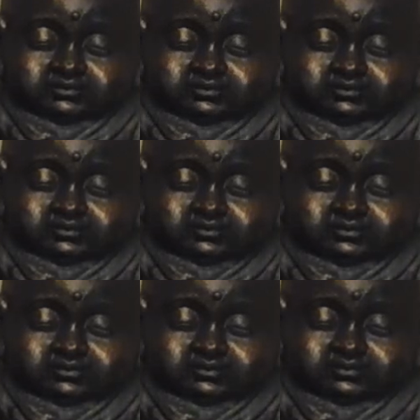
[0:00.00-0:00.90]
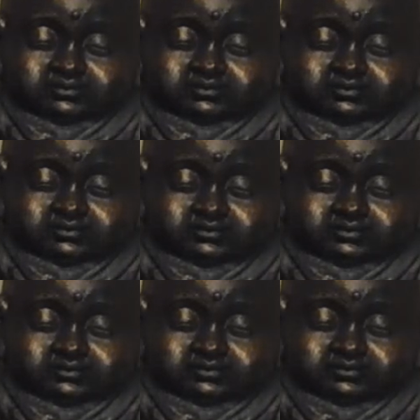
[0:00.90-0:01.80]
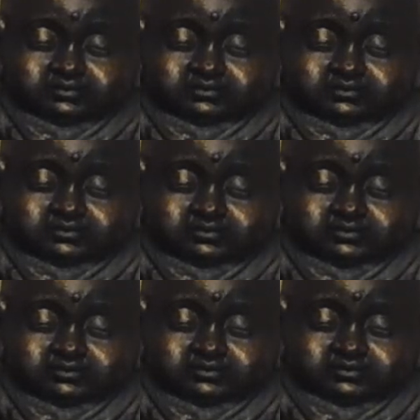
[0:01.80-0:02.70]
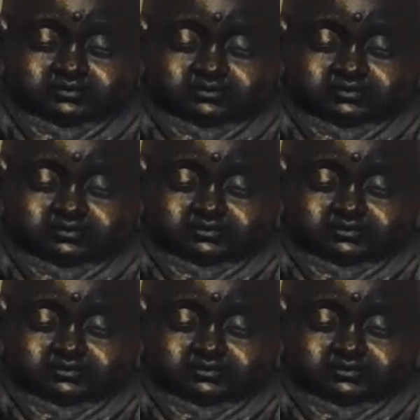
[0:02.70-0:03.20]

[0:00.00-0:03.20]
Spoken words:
(silent)